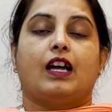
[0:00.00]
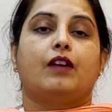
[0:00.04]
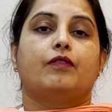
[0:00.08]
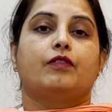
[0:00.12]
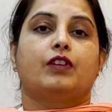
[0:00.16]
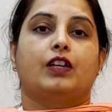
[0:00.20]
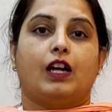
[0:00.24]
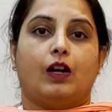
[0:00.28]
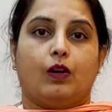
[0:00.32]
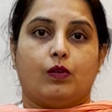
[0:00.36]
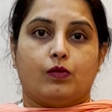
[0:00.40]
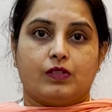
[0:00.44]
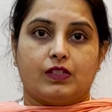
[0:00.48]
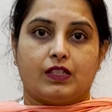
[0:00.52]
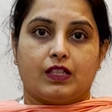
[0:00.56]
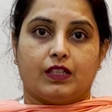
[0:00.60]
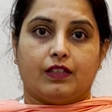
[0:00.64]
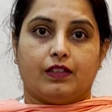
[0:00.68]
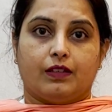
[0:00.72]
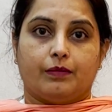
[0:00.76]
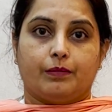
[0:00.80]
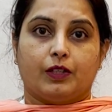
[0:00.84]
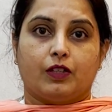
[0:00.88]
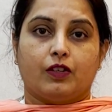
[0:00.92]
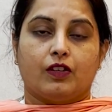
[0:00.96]
have a
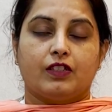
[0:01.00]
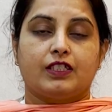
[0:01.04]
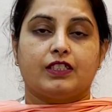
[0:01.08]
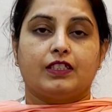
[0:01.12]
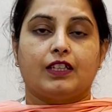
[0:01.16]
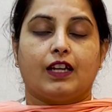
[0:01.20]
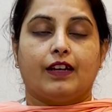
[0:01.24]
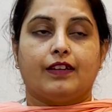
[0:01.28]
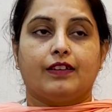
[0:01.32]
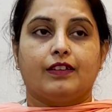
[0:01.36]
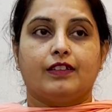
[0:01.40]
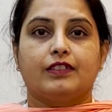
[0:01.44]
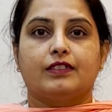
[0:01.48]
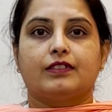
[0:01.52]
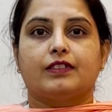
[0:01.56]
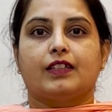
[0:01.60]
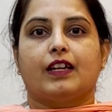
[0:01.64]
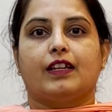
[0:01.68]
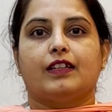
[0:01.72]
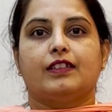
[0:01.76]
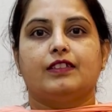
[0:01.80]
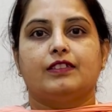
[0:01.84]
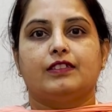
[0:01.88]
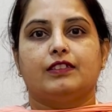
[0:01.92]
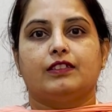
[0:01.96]
counselor, because it
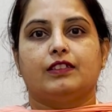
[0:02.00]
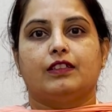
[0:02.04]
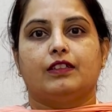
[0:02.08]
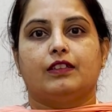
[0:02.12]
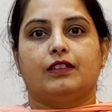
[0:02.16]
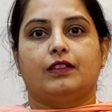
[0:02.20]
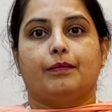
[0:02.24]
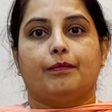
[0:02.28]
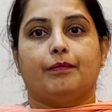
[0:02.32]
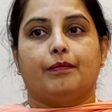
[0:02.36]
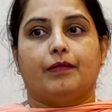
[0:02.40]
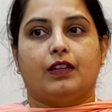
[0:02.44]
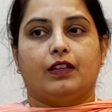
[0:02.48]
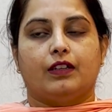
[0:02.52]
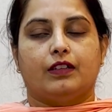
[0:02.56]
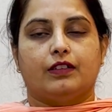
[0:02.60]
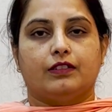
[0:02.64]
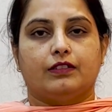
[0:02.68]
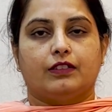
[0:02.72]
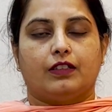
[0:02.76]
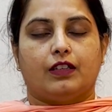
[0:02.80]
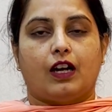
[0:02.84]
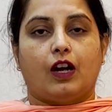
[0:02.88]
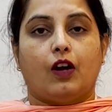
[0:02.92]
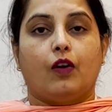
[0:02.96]
understands the
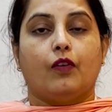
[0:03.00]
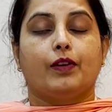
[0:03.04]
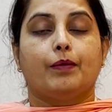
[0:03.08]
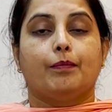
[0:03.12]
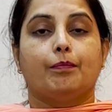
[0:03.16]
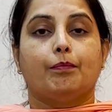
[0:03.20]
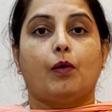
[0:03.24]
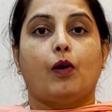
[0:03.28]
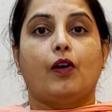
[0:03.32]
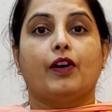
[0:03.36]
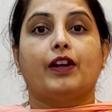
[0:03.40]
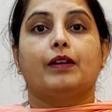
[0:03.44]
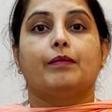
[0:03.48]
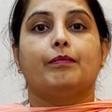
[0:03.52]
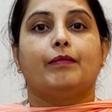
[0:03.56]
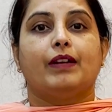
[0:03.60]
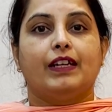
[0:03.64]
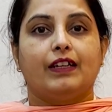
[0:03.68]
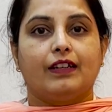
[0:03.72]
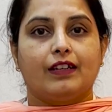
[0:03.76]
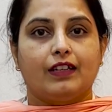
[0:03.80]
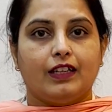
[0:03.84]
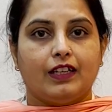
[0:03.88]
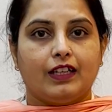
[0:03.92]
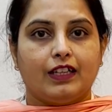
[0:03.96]
how important
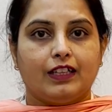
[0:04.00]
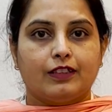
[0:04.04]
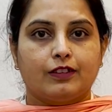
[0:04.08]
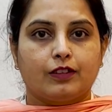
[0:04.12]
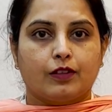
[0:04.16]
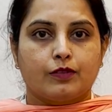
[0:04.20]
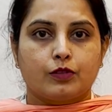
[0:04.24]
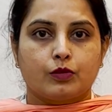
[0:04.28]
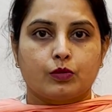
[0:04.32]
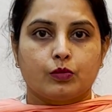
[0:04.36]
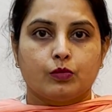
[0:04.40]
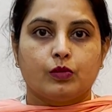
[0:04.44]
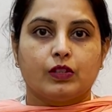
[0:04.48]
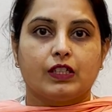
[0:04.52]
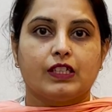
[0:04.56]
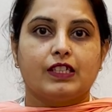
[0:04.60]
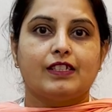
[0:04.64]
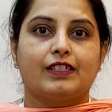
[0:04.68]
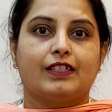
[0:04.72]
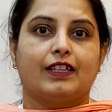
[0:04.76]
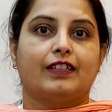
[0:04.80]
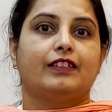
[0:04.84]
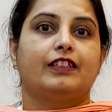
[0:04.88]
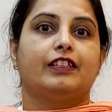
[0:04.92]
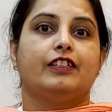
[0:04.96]
mental health of
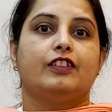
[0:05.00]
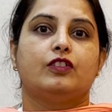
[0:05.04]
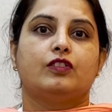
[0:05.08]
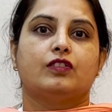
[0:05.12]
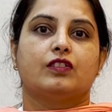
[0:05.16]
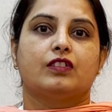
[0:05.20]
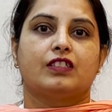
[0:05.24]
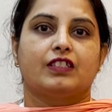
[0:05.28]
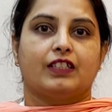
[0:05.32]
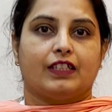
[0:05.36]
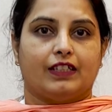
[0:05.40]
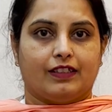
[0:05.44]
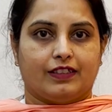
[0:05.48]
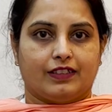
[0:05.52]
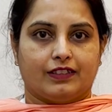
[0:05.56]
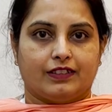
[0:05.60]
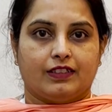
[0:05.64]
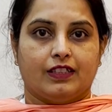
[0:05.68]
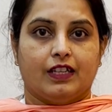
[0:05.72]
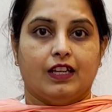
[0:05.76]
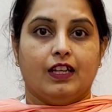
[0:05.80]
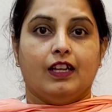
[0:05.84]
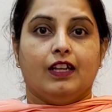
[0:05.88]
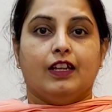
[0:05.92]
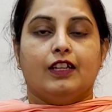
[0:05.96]
students and teachers
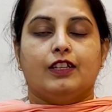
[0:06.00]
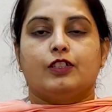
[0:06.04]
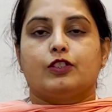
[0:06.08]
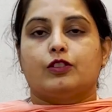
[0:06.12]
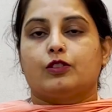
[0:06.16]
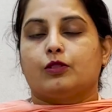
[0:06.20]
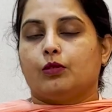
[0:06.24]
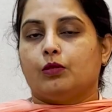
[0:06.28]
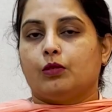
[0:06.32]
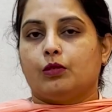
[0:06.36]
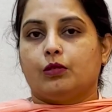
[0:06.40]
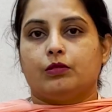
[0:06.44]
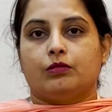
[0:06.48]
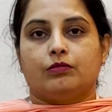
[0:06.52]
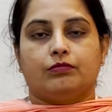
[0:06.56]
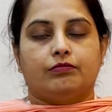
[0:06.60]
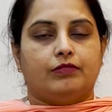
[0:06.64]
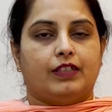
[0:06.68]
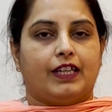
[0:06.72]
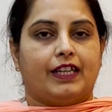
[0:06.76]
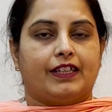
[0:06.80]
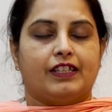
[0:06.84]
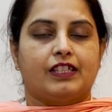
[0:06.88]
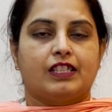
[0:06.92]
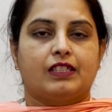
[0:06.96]
is. So
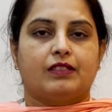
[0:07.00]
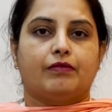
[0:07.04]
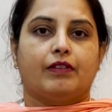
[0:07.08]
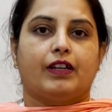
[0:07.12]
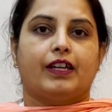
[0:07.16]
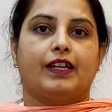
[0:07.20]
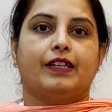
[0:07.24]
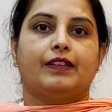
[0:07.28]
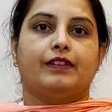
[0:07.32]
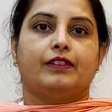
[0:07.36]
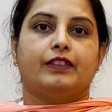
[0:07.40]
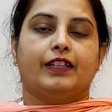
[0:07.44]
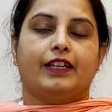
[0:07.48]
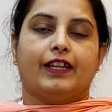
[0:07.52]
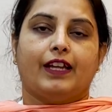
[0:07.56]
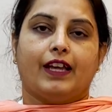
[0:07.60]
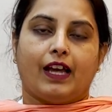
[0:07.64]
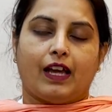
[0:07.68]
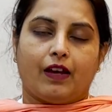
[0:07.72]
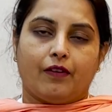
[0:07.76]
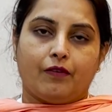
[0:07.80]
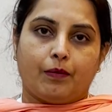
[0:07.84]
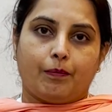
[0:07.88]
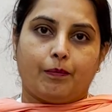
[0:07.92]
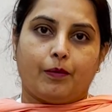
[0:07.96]
that is why they
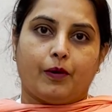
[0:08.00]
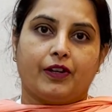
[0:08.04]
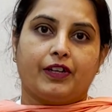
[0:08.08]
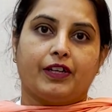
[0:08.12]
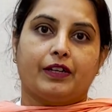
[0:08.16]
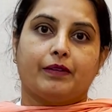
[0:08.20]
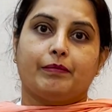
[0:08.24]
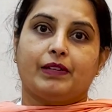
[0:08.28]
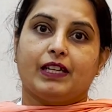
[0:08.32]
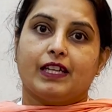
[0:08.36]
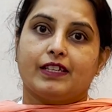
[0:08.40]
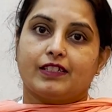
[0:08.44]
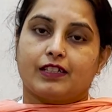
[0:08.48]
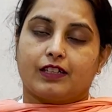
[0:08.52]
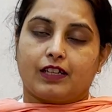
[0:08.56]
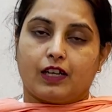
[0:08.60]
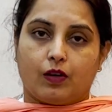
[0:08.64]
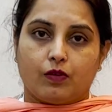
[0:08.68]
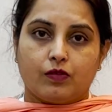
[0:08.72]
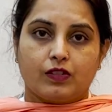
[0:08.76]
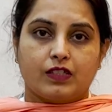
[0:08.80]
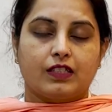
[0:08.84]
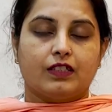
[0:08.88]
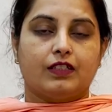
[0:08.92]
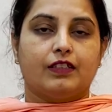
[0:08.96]
have appointed me as a
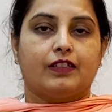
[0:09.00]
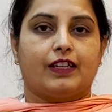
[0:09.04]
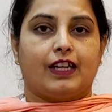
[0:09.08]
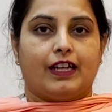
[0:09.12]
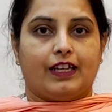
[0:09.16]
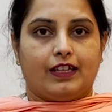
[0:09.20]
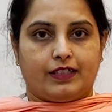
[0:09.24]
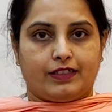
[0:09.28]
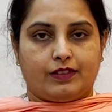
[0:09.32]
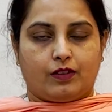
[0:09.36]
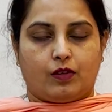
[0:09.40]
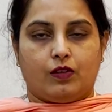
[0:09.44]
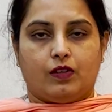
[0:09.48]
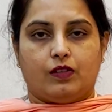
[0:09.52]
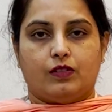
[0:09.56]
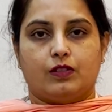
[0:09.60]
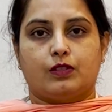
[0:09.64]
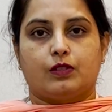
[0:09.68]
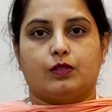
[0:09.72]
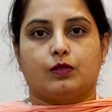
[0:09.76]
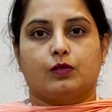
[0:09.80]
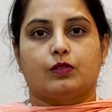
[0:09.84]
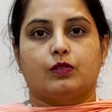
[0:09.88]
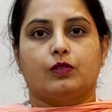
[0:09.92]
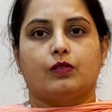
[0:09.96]
counselor
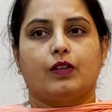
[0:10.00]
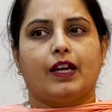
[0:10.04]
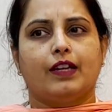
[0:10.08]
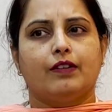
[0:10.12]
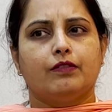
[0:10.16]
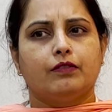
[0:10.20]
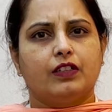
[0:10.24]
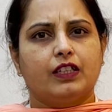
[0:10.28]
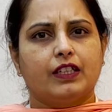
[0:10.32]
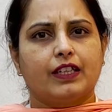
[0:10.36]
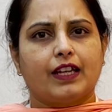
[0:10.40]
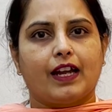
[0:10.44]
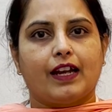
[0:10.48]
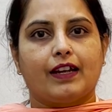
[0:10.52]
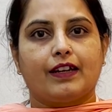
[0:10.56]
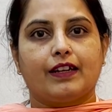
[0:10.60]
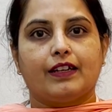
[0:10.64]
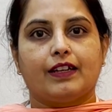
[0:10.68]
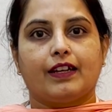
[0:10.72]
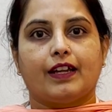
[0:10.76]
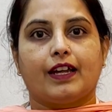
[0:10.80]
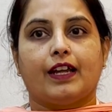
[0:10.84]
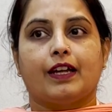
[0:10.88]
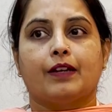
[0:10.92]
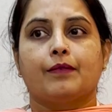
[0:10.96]
also. So I work hand
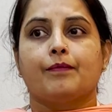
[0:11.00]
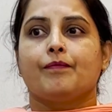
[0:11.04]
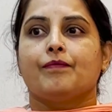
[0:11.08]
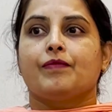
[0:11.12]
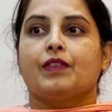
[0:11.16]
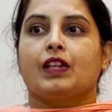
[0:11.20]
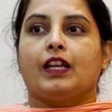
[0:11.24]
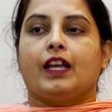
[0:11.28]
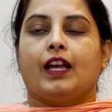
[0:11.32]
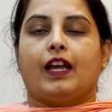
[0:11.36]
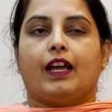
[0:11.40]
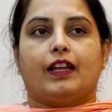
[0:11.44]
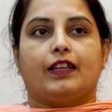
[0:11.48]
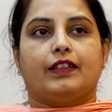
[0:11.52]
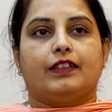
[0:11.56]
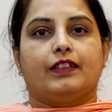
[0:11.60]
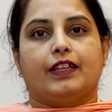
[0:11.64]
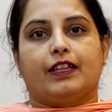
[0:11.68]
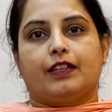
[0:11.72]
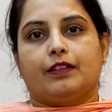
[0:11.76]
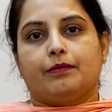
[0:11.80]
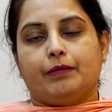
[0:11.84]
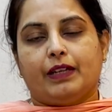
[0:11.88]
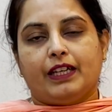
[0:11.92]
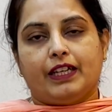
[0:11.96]
in hand, and
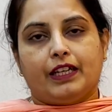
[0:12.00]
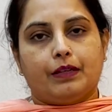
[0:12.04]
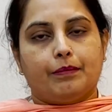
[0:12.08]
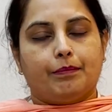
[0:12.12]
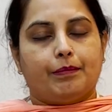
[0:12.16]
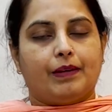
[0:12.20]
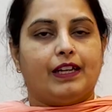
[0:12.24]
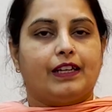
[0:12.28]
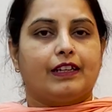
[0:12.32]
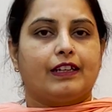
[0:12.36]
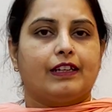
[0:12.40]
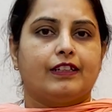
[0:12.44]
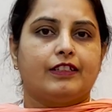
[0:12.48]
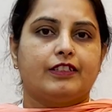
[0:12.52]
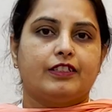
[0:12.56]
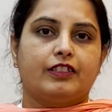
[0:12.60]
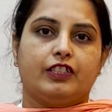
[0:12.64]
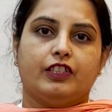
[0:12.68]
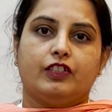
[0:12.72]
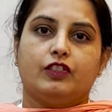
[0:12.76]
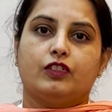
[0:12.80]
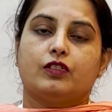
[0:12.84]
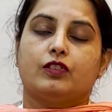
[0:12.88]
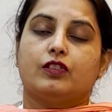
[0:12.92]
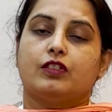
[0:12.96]
then meeting parents,
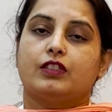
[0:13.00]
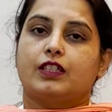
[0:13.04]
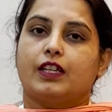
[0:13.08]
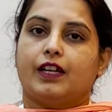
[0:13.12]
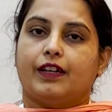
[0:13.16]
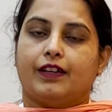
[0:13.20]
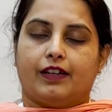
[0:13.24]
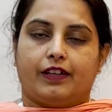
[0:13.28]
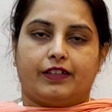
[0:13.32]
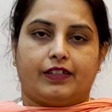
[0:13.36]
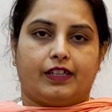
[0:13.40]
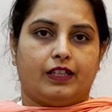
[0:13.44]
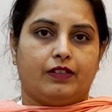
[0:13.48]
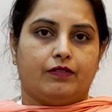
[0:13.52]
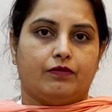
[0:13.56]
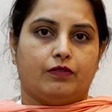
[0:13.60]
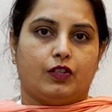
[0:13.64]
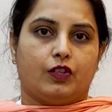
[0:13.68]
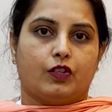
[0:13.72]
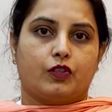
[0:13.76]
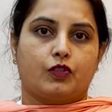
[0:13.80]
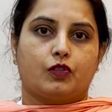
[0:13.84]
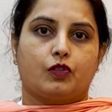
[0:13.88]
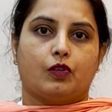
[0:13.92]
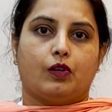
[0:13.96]
teachers, conducting
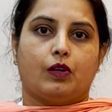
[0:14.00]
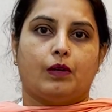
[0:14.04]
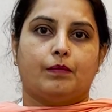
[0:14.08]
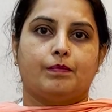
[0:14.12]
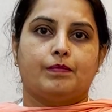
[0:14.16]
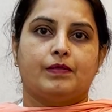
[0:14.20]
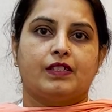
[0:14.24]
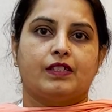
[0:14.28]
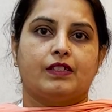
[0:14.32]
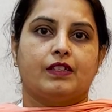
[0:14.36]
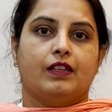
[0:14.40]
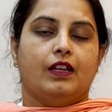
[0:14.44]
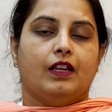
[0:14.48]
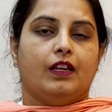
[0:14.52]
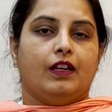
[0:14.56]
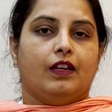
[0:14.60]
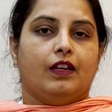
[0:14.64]
workshops,